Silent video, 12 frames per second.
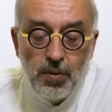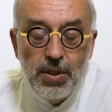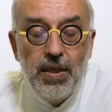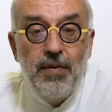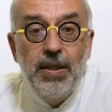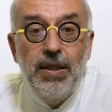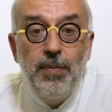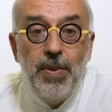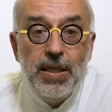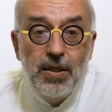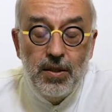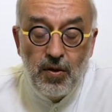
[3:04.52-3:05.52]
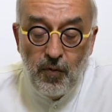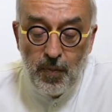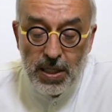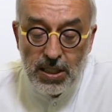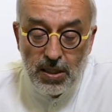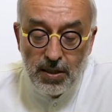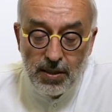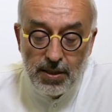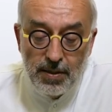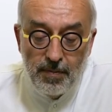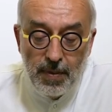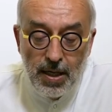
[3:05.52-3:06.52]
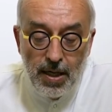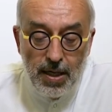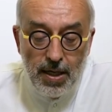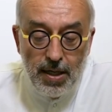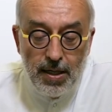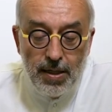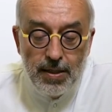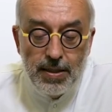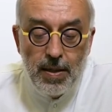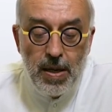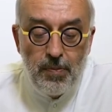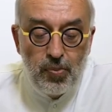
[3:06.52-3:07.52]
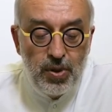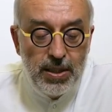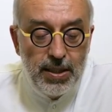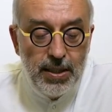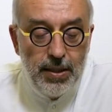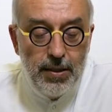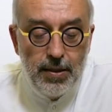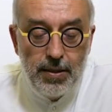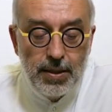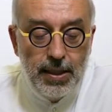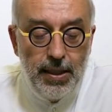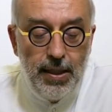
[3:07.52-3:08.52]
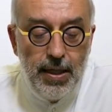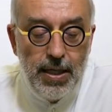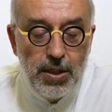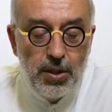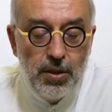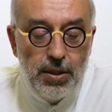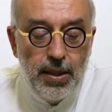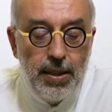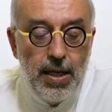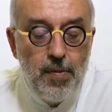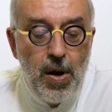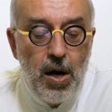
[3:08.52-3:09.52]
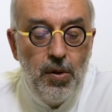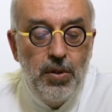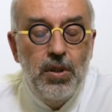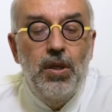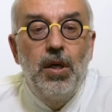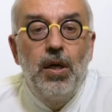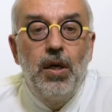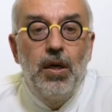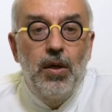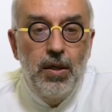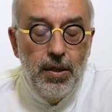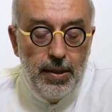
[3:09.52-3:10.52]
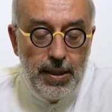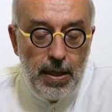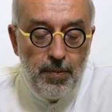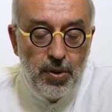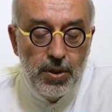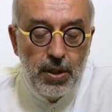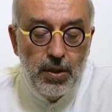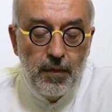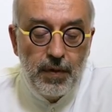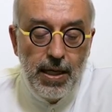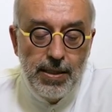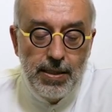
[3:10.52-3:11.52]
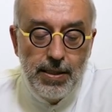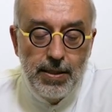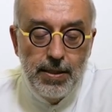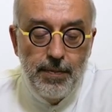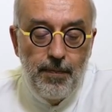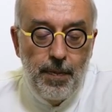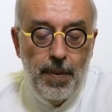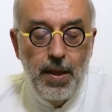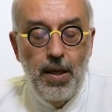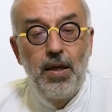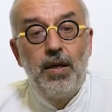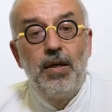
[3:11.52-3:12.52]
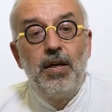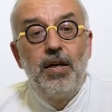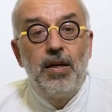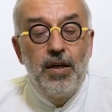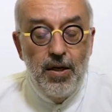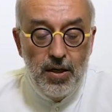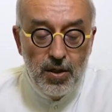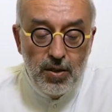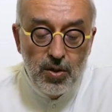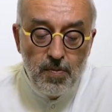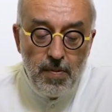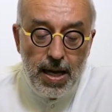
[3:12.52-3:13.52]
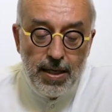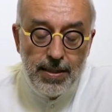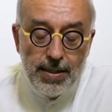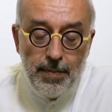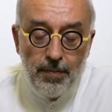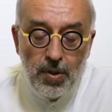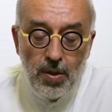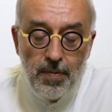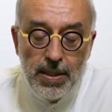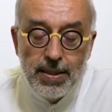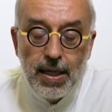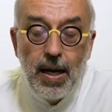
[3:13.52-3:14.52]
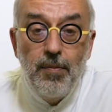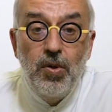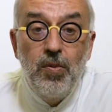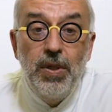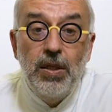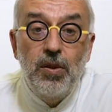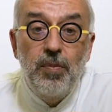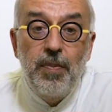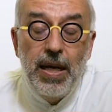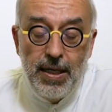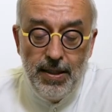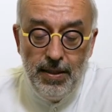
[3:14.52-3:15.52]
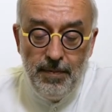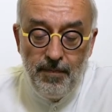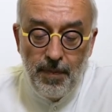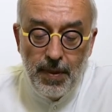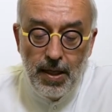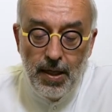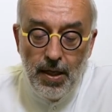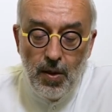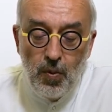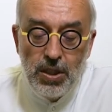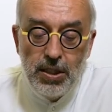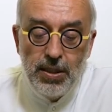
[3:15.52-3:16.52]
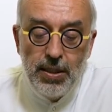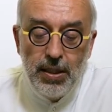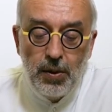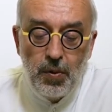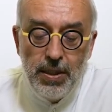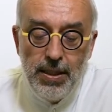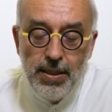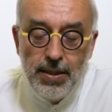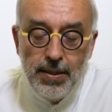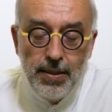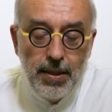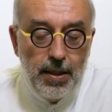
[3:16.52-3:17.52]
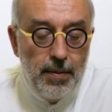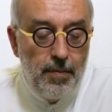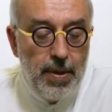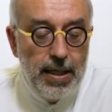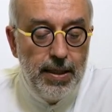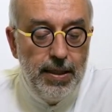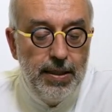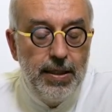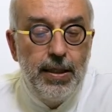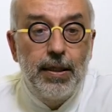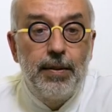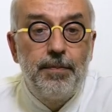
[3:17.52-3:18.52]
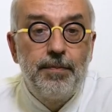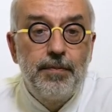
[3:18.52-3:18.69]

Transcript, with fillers: to 70 percent of patients. They may precede skin lesion in about 10 percent of cases. The main symptom is abdominal pain, which is increased by eating.